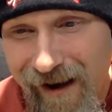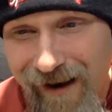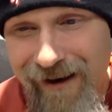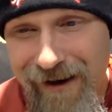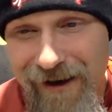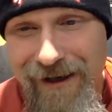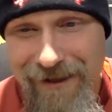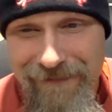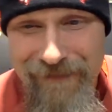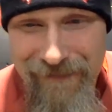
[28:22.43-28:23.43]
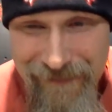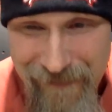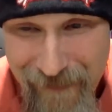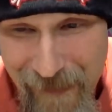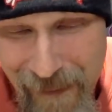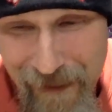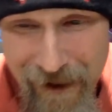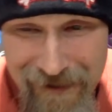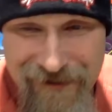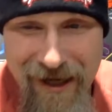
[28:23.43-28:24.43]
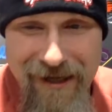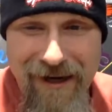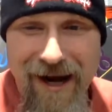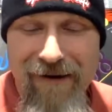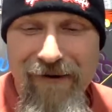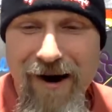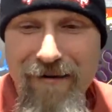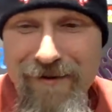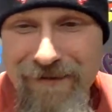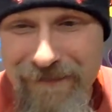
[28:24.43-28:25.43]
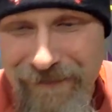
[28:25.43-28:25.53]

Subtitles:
All right. I'll check it out, Robert.